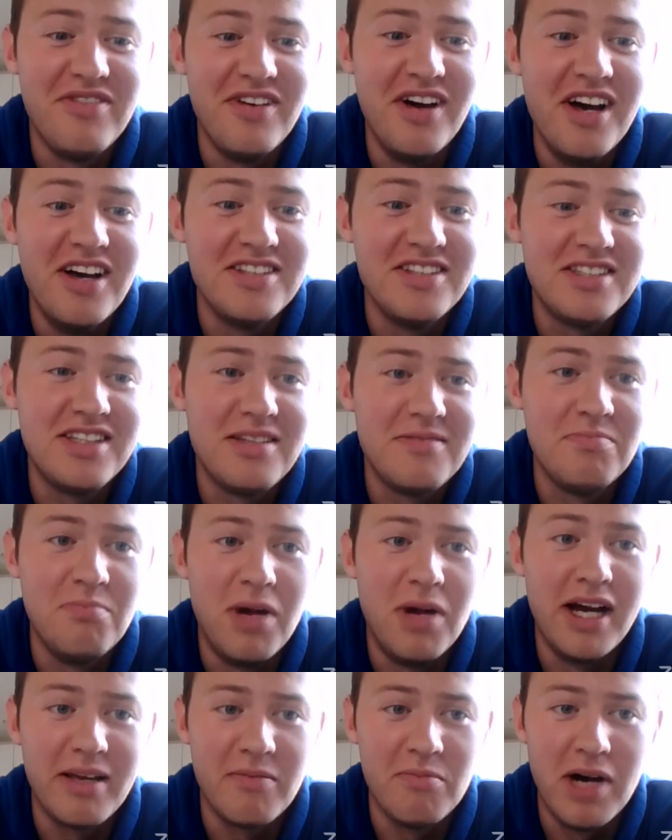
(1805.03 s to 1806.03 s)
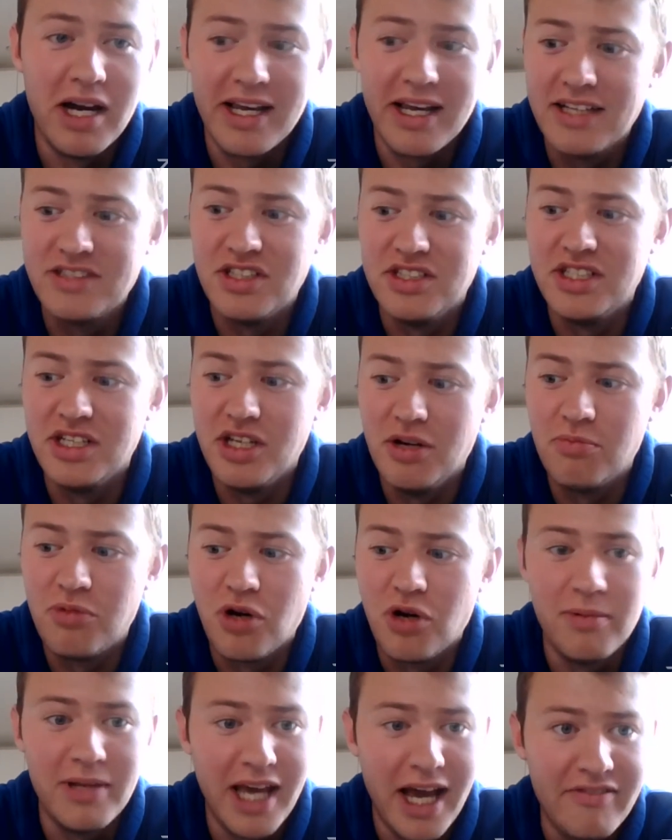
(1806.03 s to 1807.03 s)
first. My guess is he'll
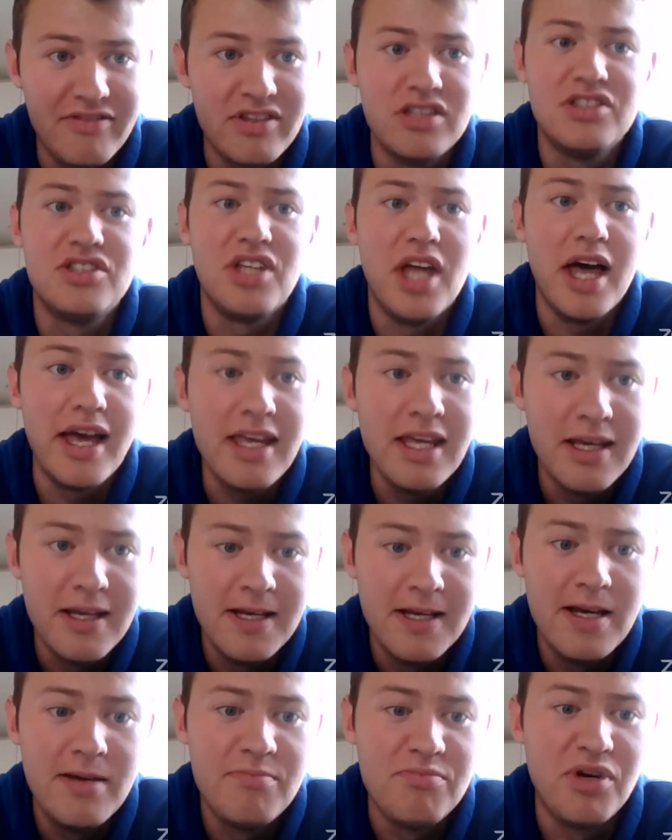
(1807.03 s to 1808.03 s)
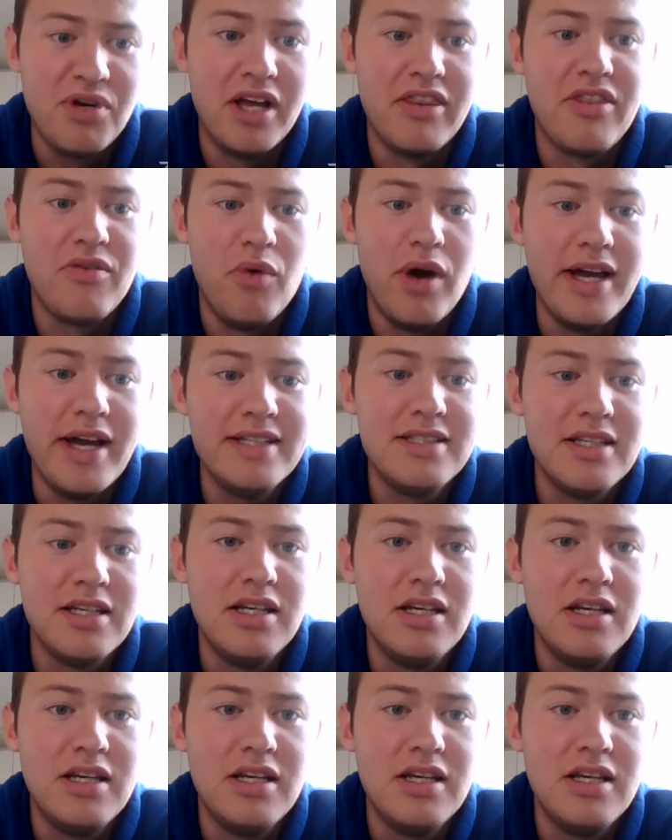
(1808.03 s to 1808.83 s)
probably have to stay, Branthwaite,